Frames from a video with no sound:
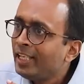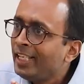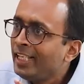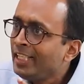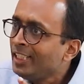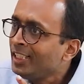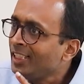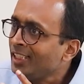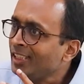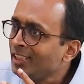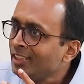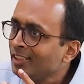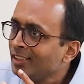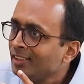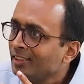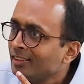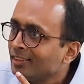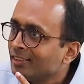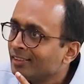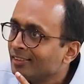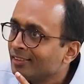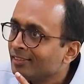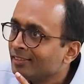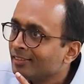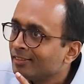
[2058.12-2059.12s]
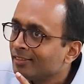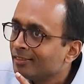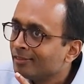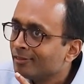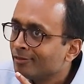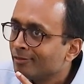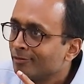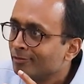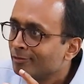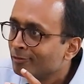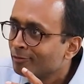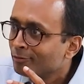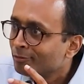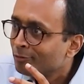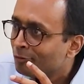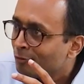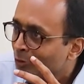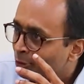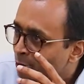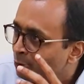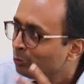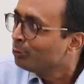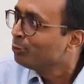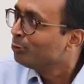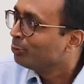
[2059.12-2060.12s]
Any
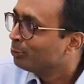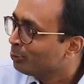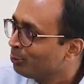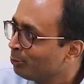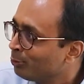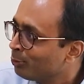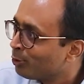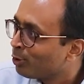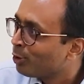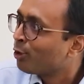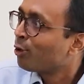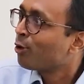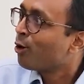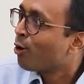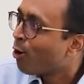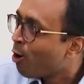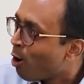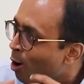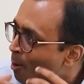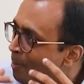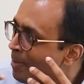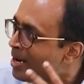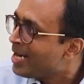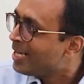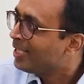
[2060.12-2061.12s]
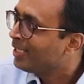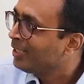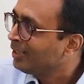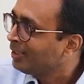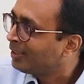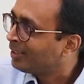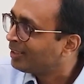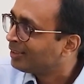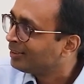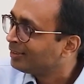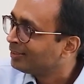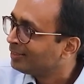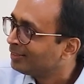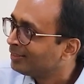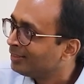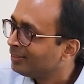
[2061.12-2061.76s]
view, comment